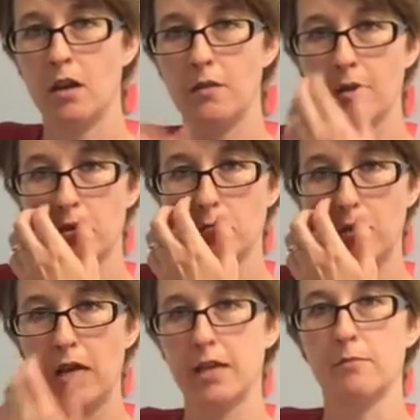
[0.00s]
And then you
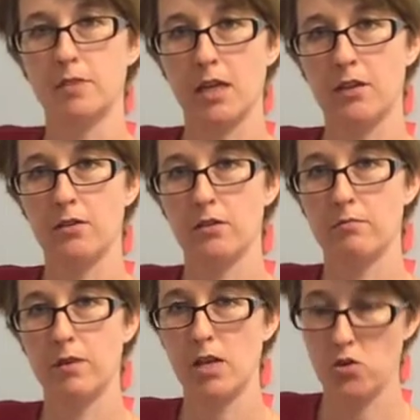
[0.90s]
ply them together
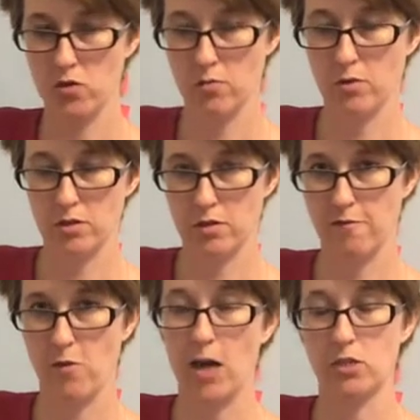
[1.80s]
and you get what's a
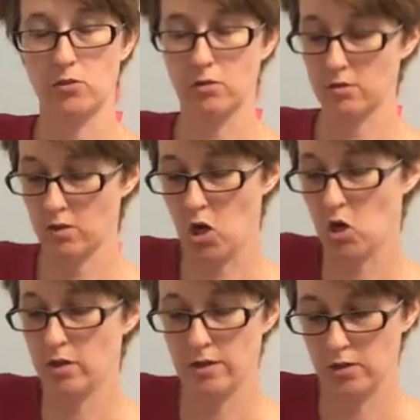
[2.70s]
fractal
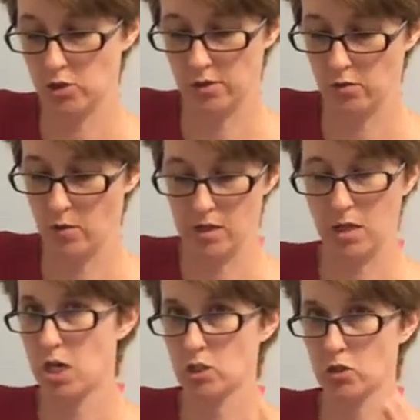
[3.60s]
yarn and it's just the way the
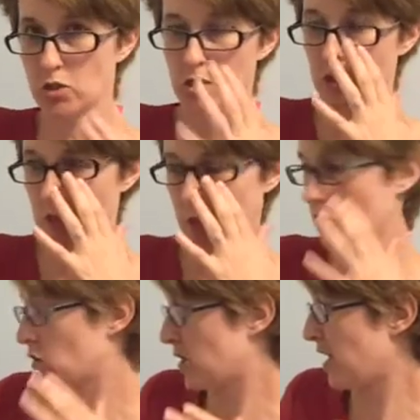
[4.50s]
colors.
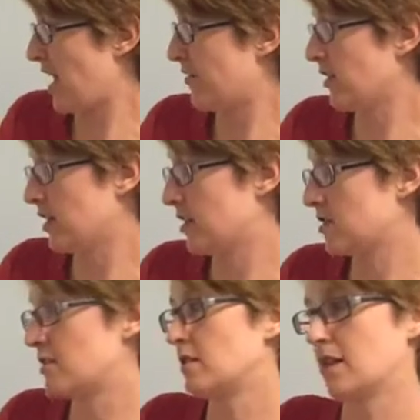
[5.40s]
So it's going to have like
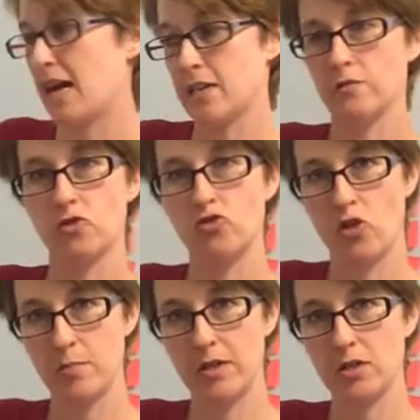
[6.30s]
this kind of
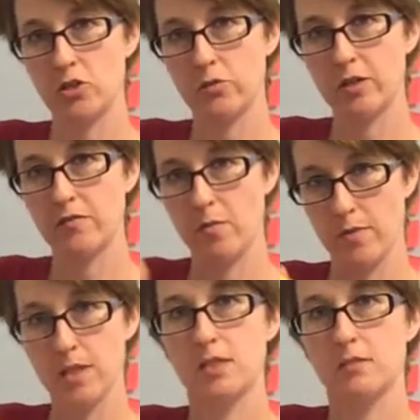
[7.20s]
striping to it
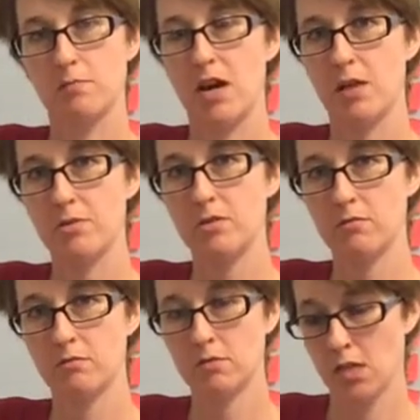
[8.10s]
from this bobbin,
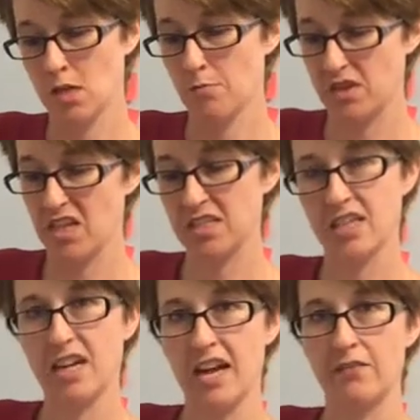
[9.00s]
but then it's
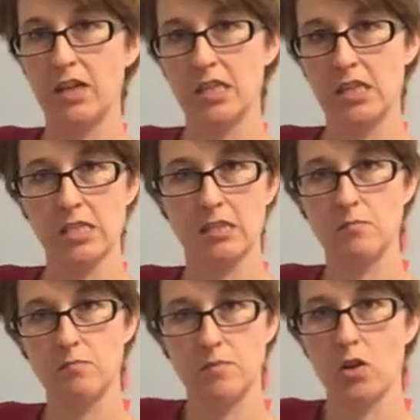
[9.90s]
going to have like these,
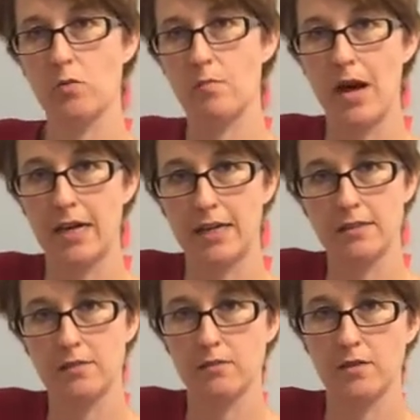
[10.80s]
you know,
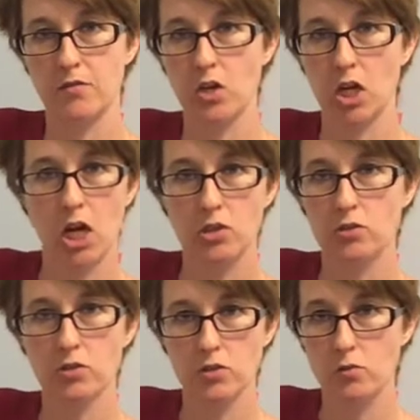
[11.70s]
pockets of different
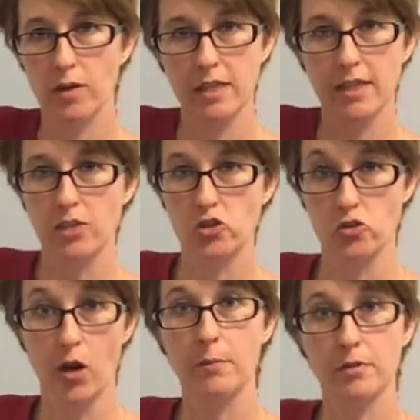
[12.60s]
colors within the
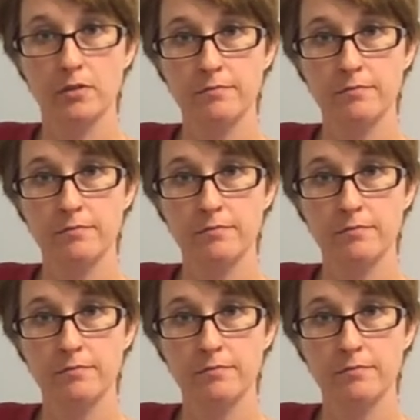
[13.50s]
stripe